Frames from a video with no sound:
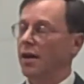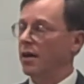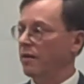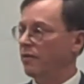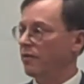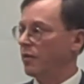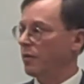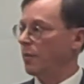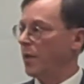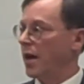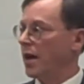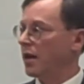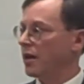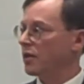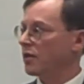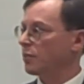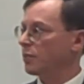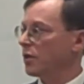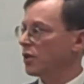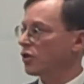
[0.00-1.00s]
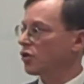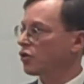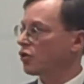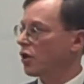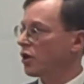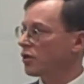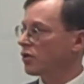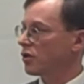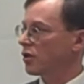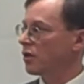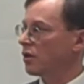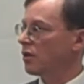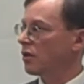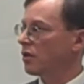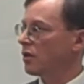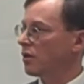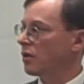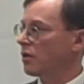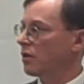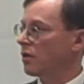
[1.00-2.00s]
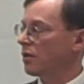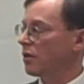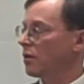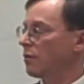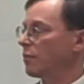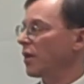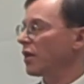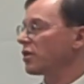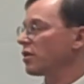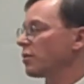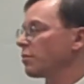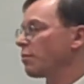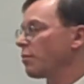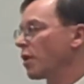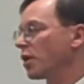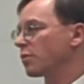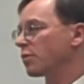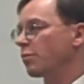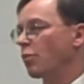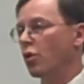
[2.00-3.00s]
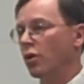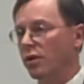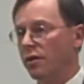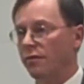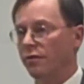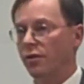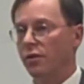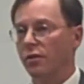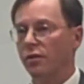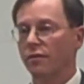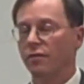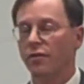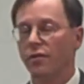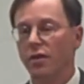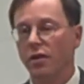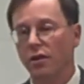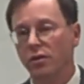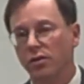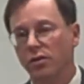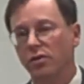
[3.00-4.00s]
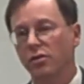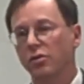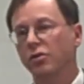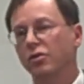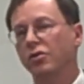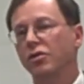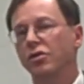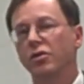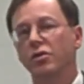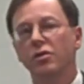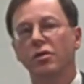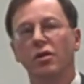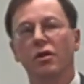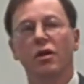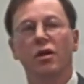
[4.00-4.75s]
And if the bank is mistrusted, it makes it much more difficult for the institution